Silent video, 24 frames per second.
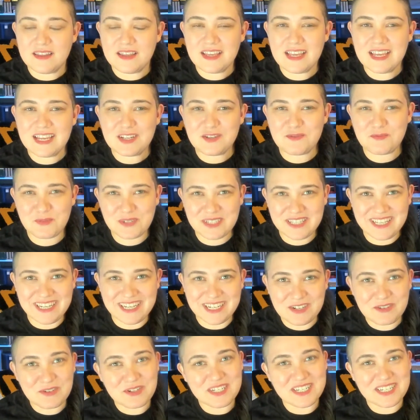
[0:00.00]
It's really
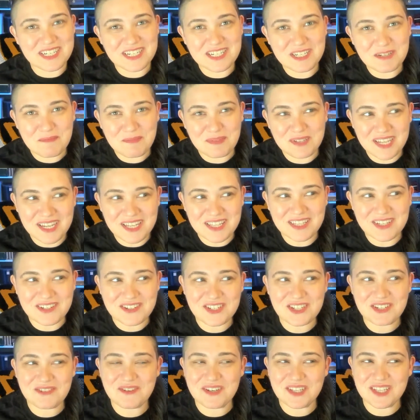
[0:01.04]
interesting to play
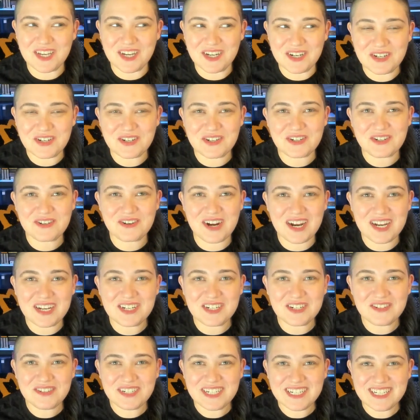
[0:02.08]
this with
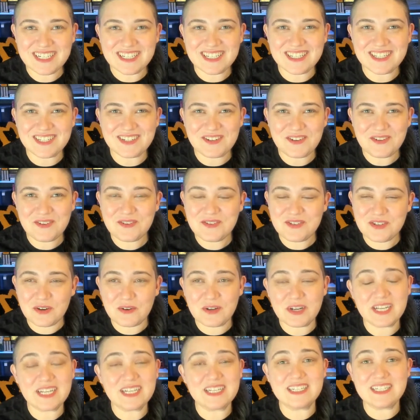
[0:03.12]
undergraduates who
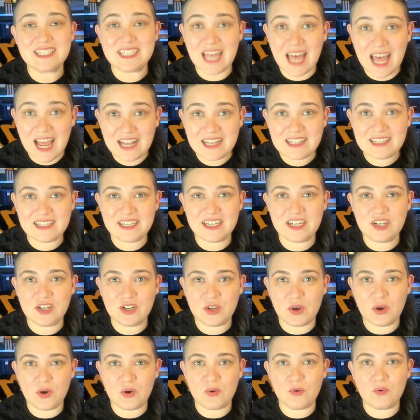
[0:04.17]
don't exactly
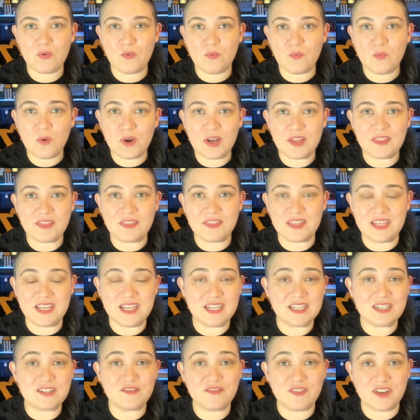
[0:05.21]
know what
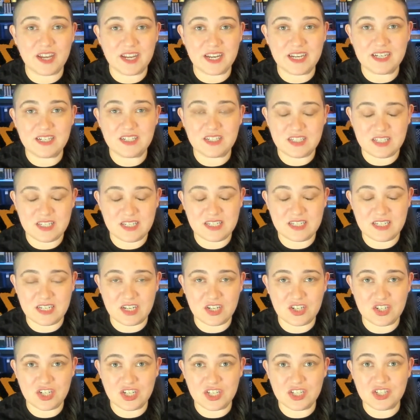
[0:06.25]
these fine
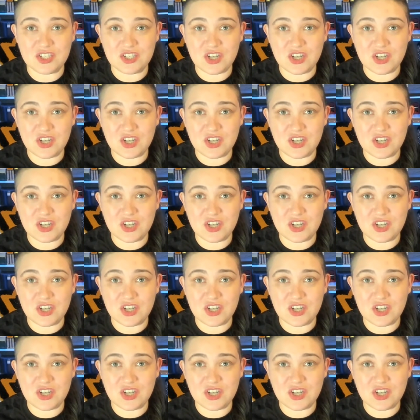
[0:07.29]
distinctions